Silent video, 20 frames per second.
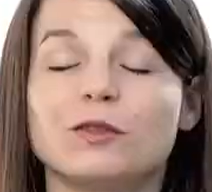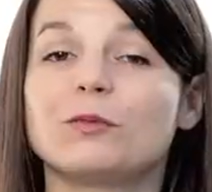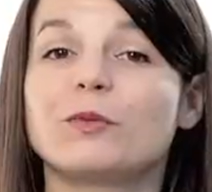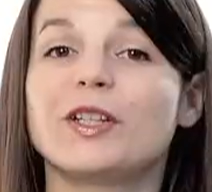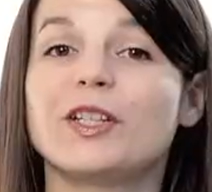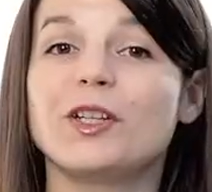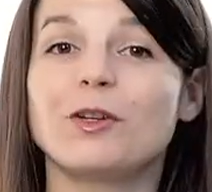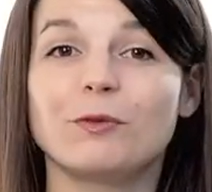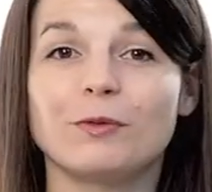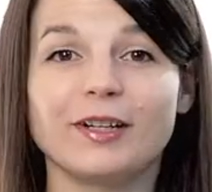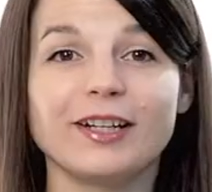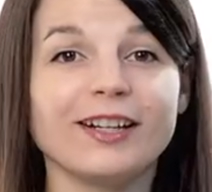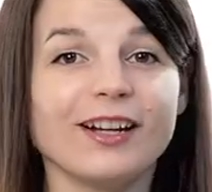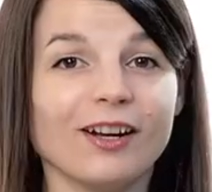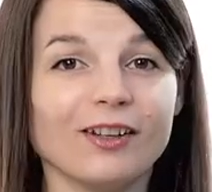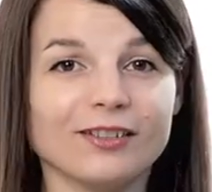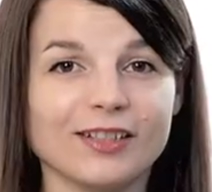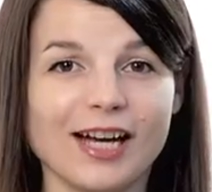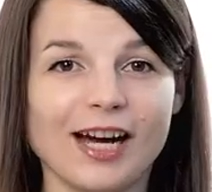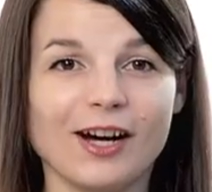When you read
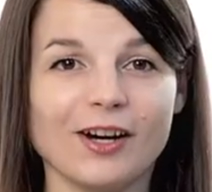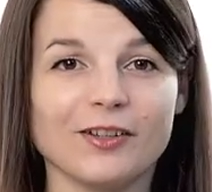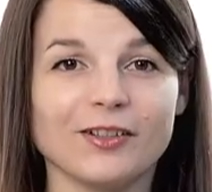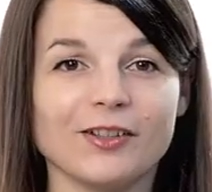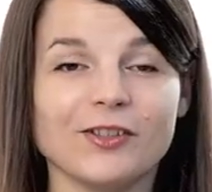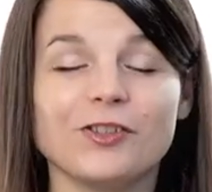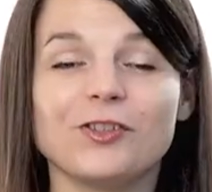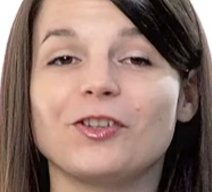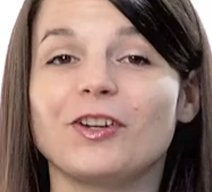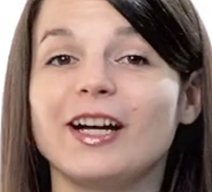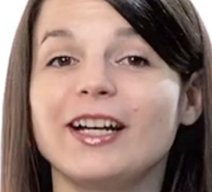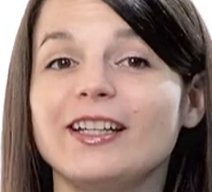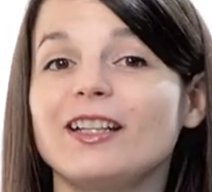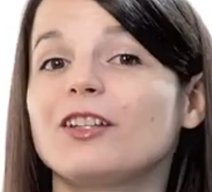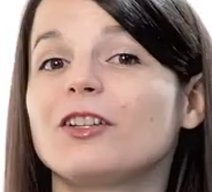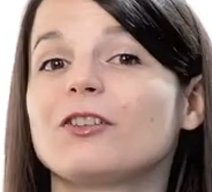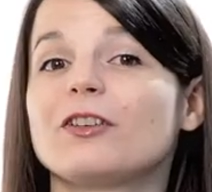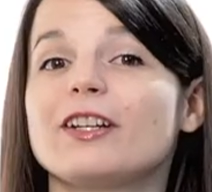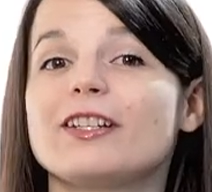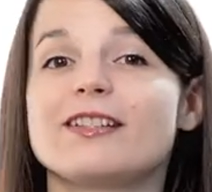out loud, try
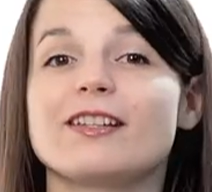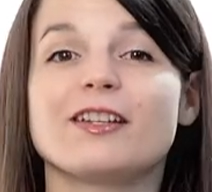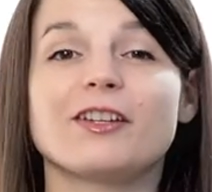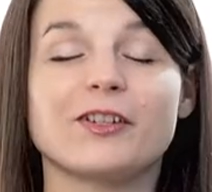increasing